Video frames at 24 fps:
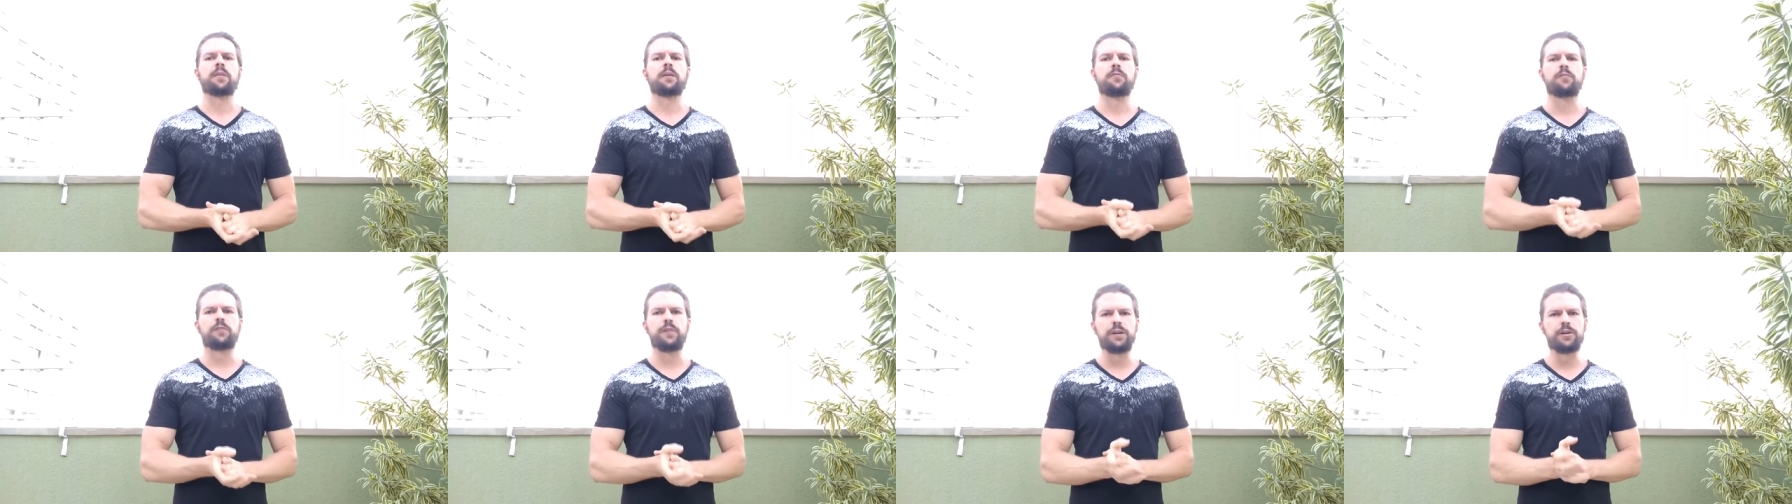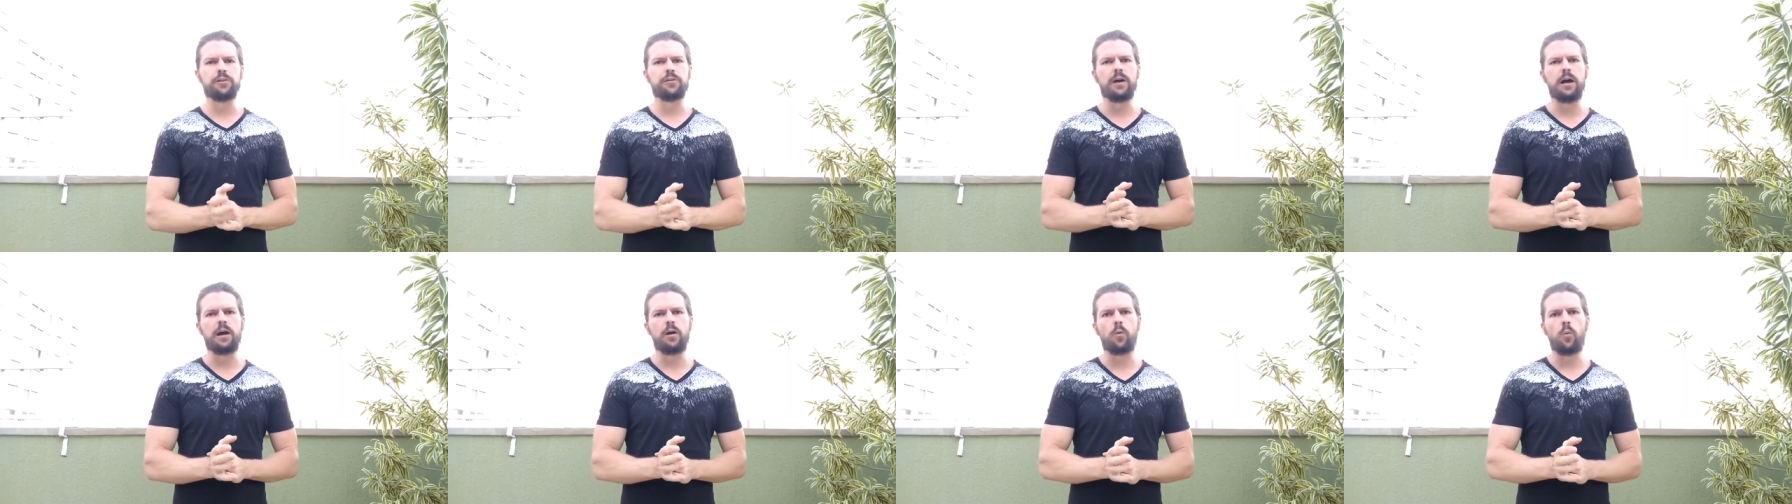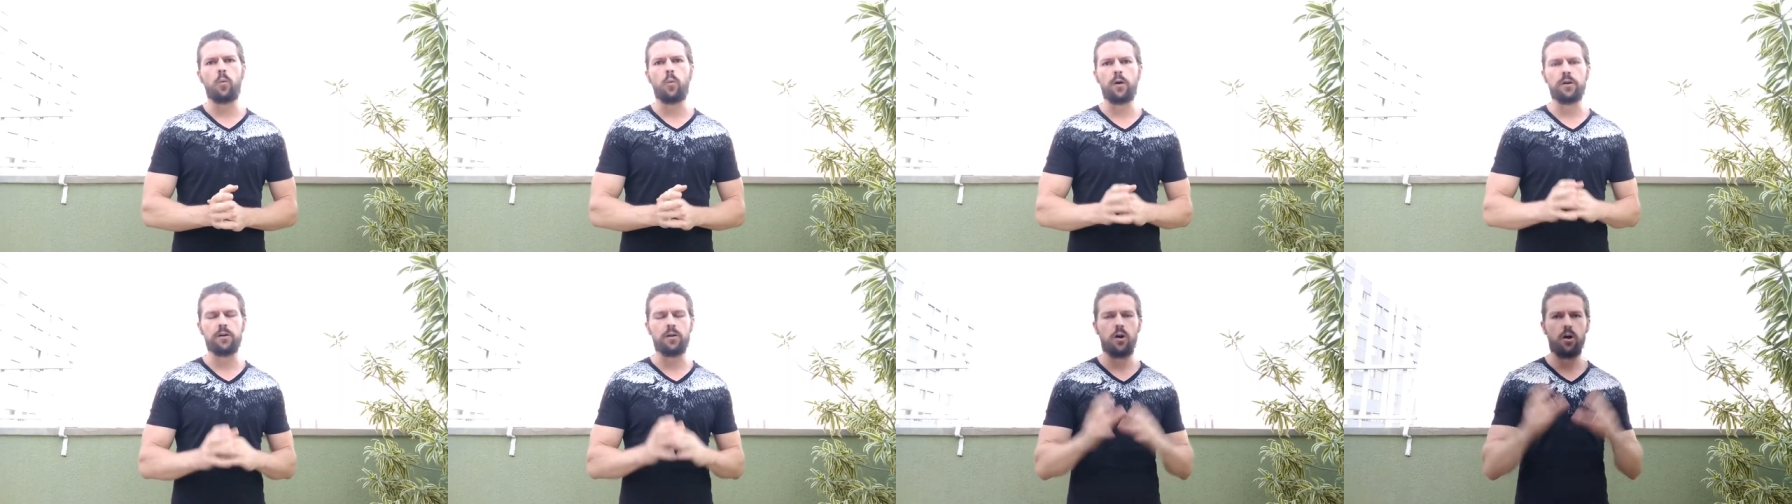Figure
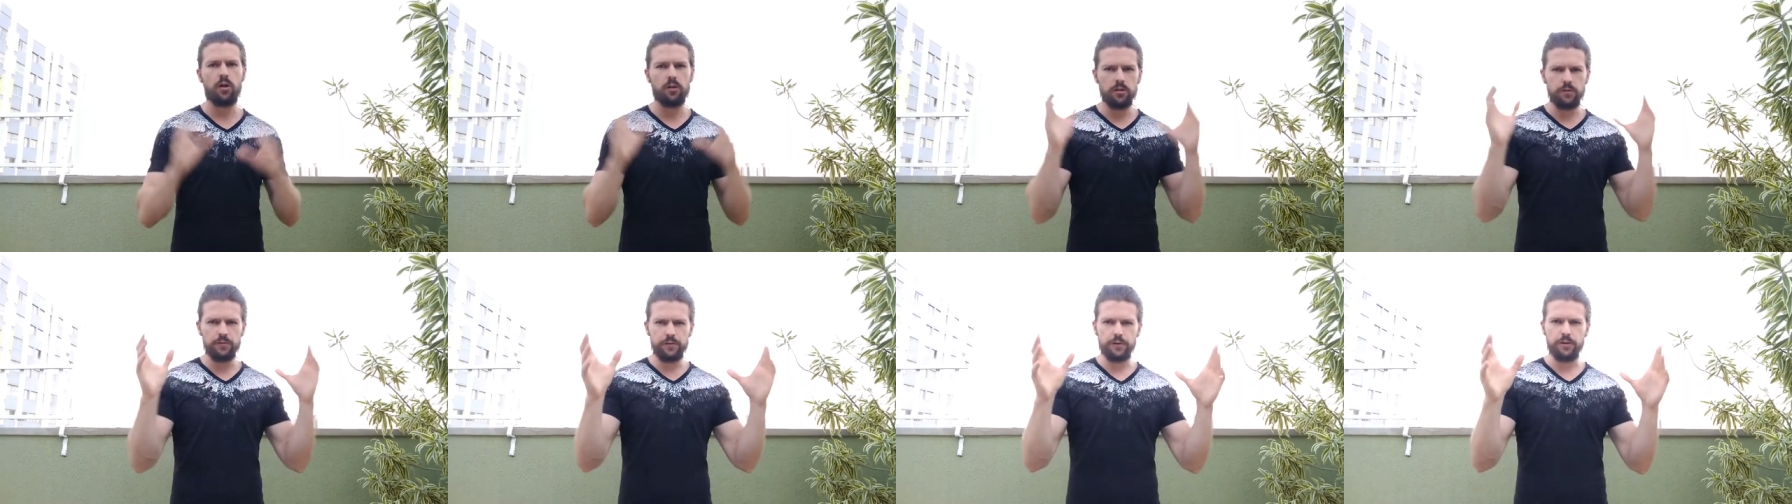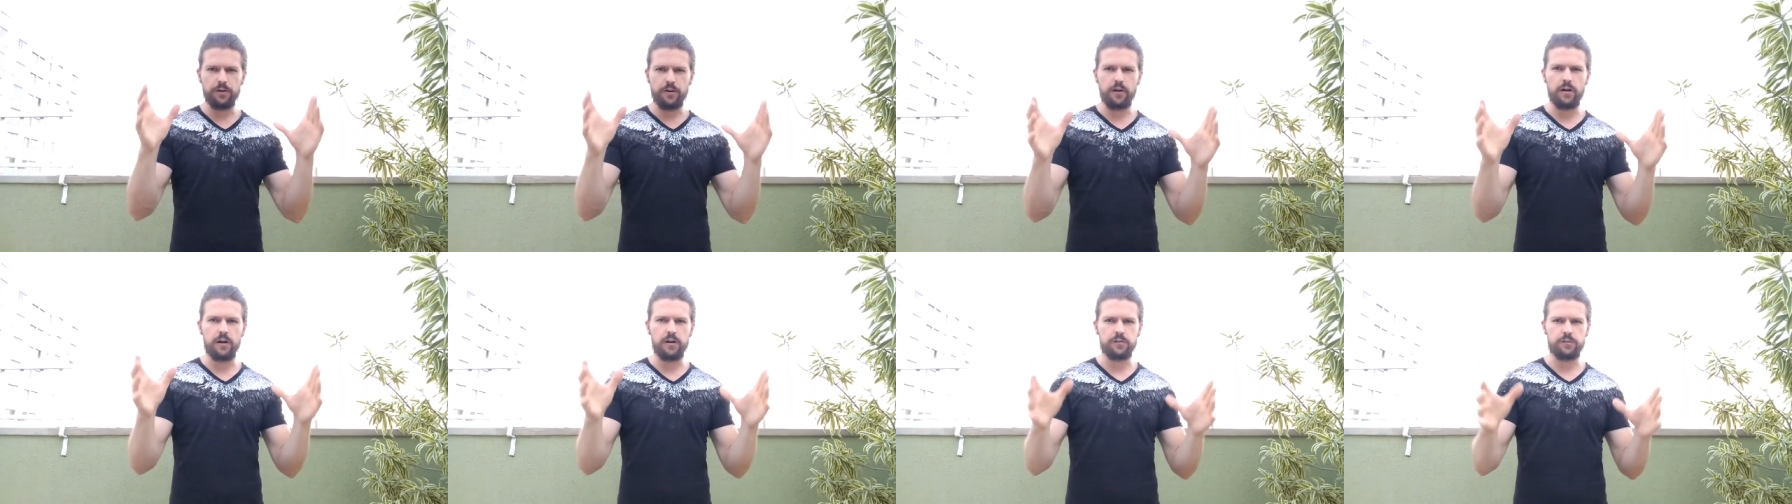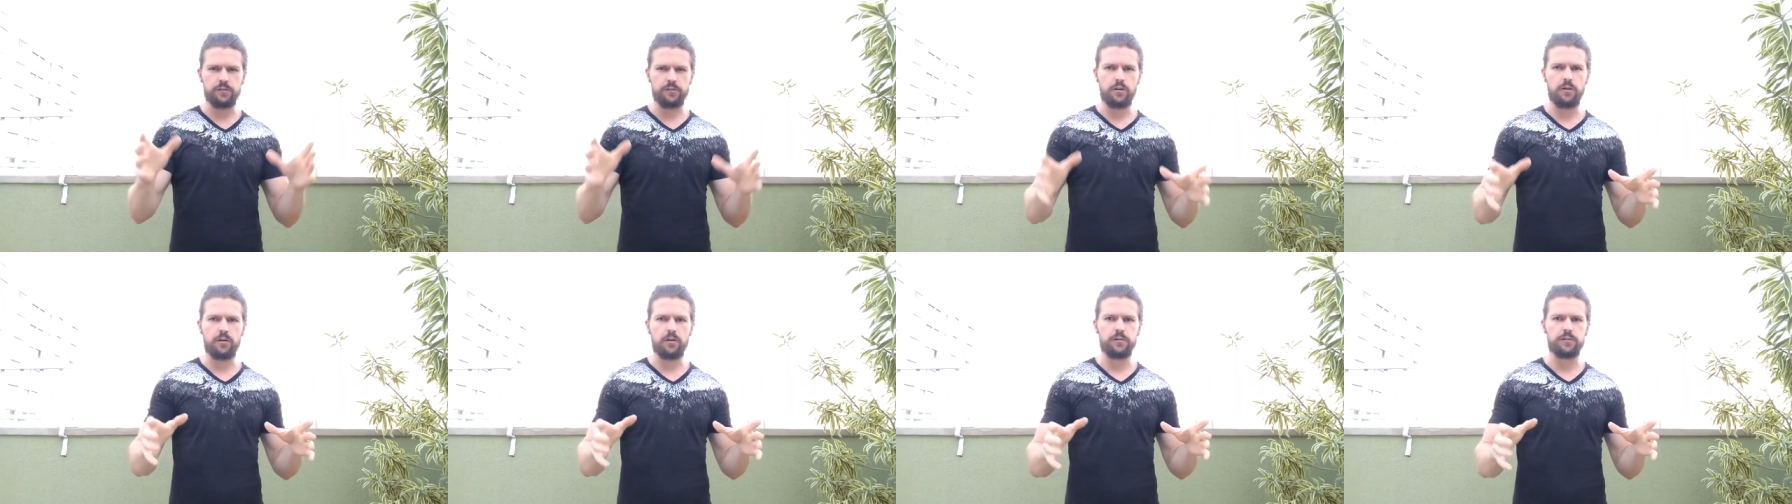out what all of your
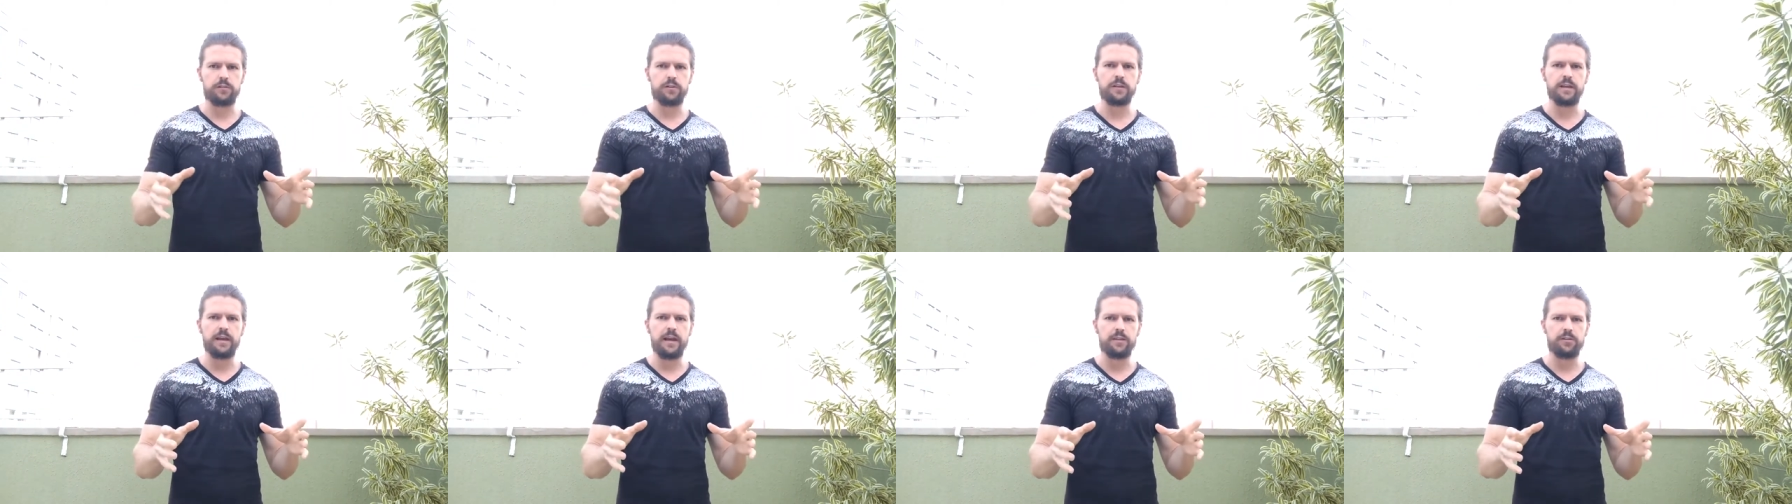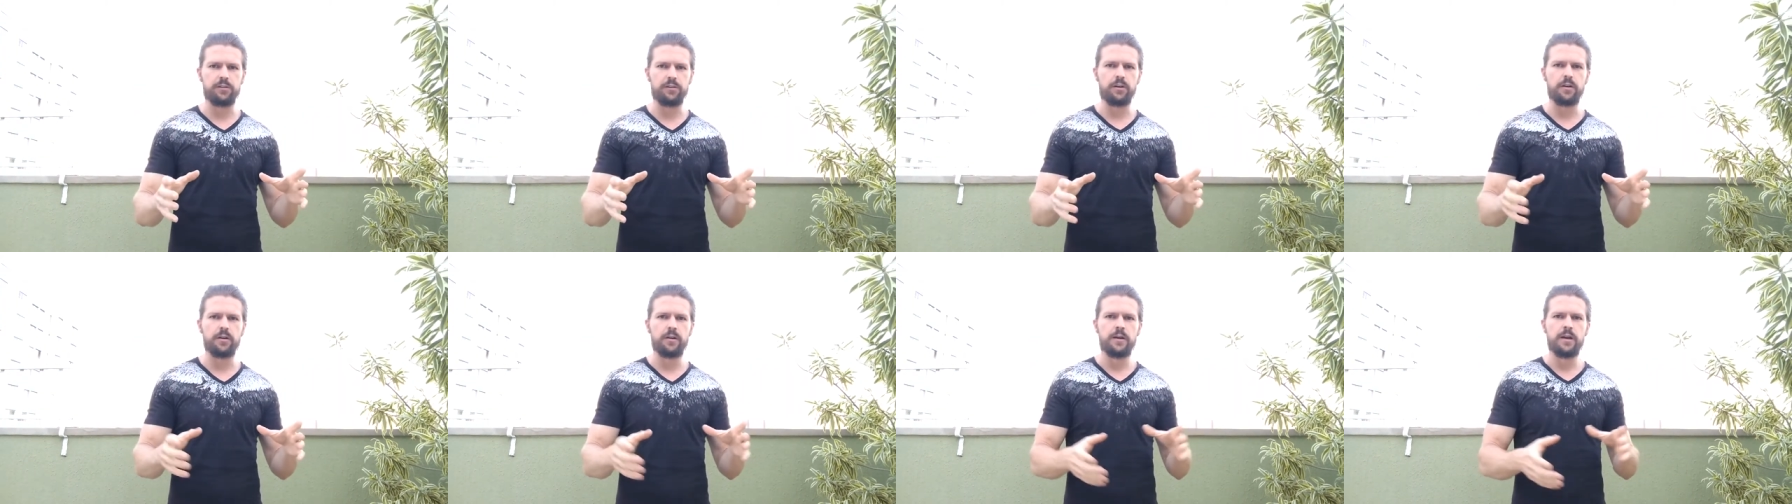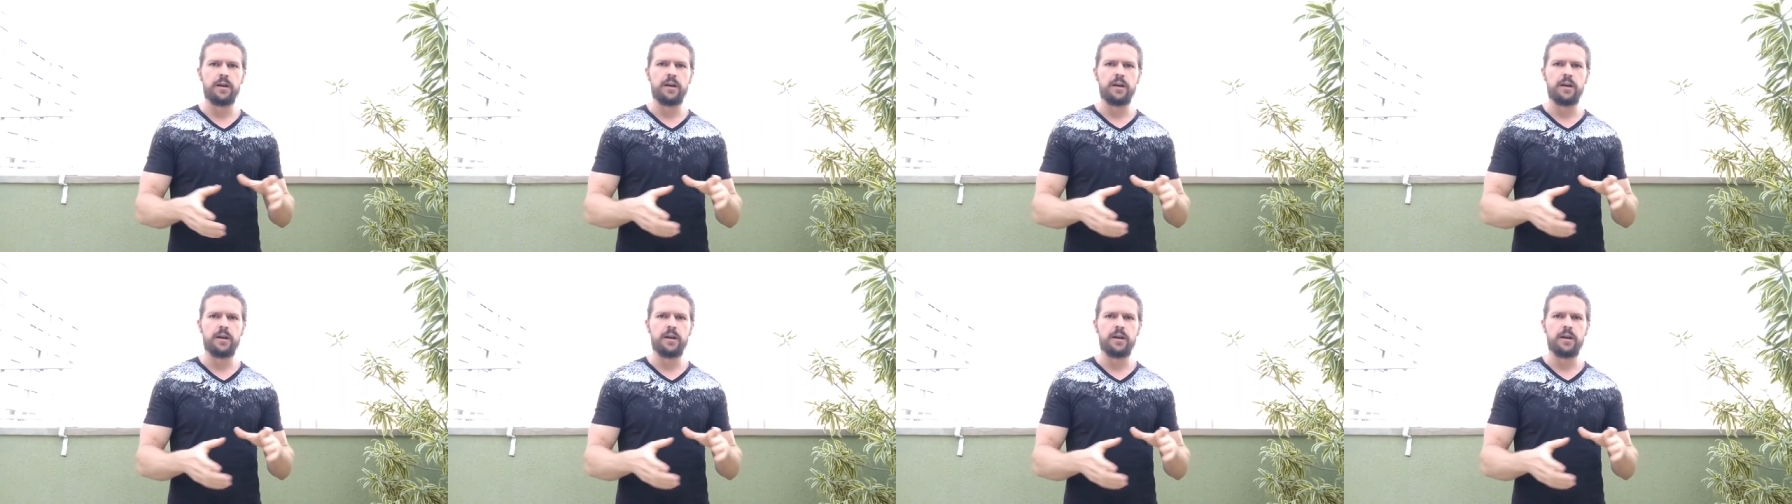costs are together